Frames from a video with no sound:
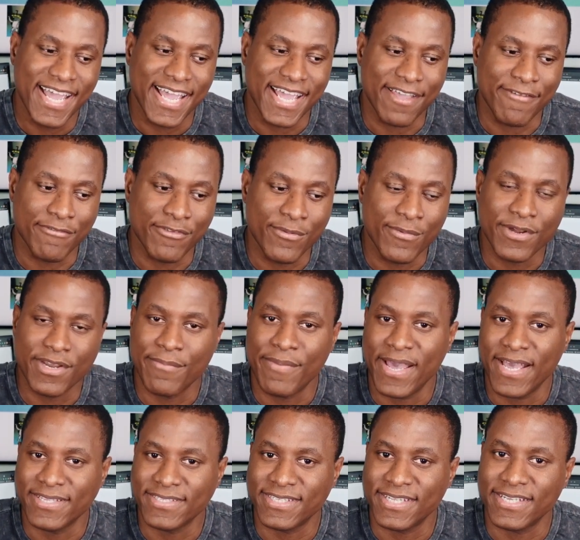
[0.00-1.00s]
if you want to
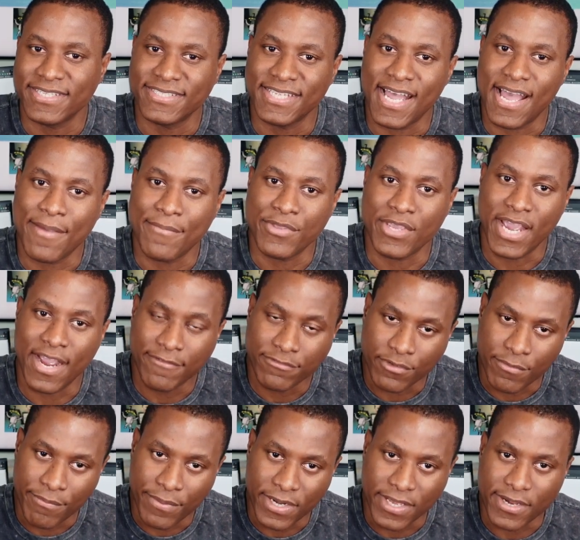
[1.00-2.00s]
pass the exam, you have
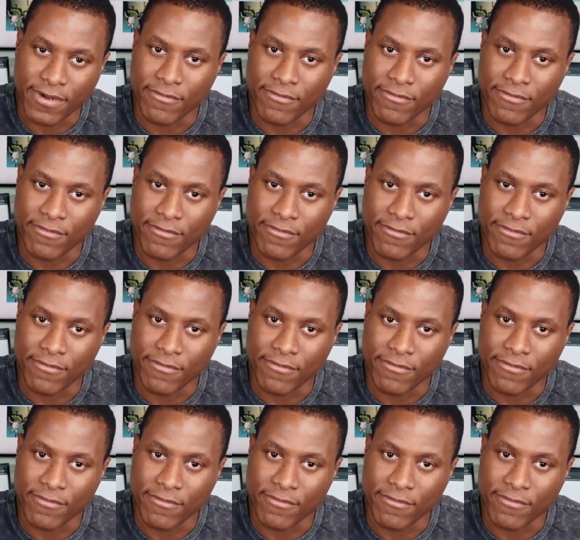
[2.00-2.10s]
to play